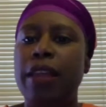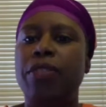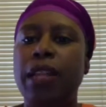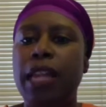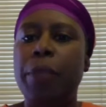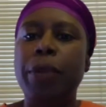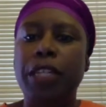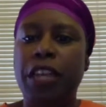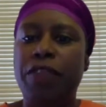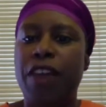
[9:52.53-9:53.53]
in the
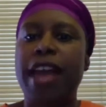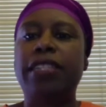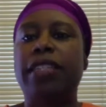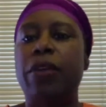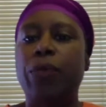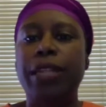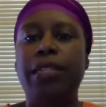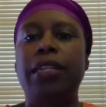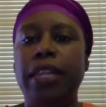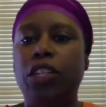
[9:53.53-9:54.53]
Liberty Fest that
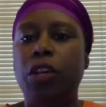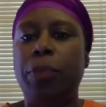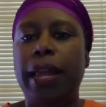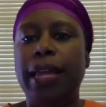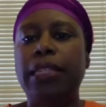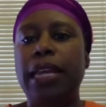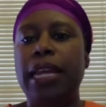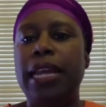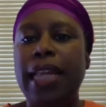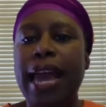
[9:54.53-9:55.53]
recently took place
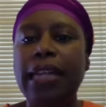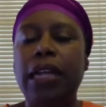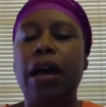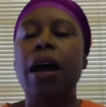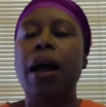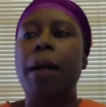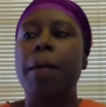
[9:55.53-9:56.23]
in Atlanta,